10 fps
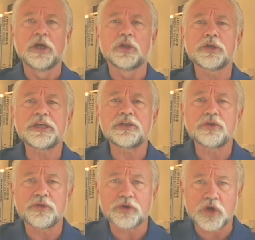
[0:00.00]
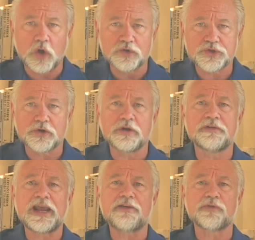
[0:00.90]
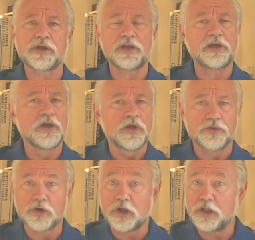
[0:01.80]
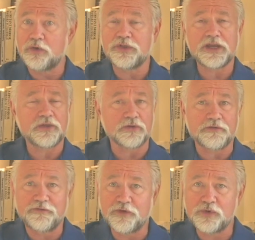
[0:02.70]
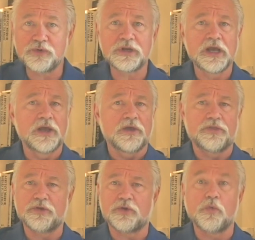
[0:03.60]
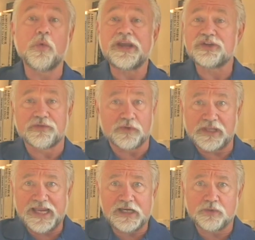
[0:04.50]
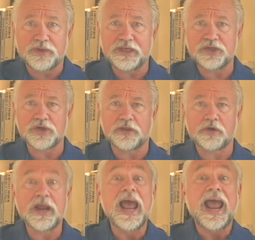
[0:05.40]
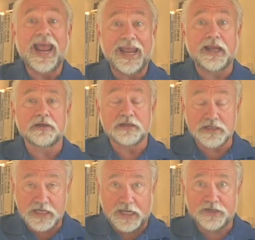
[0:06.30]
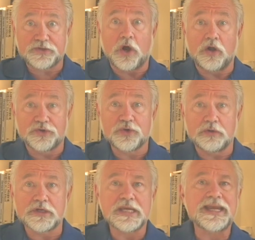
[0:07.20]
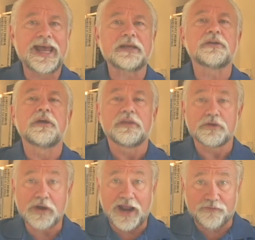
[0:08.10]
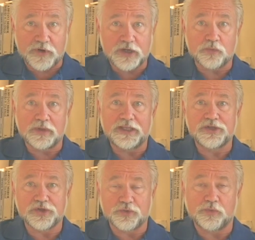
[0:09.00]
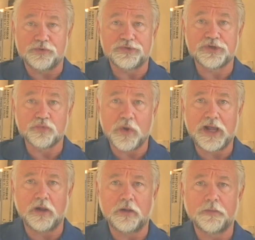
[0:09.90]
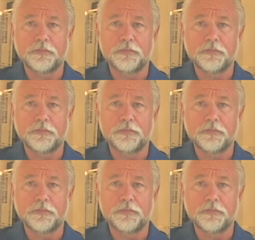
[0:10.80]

looking to their culture in Africa, their clothing, their food, their ways of relating with each other, and yes, also looking at their African religious roots as well.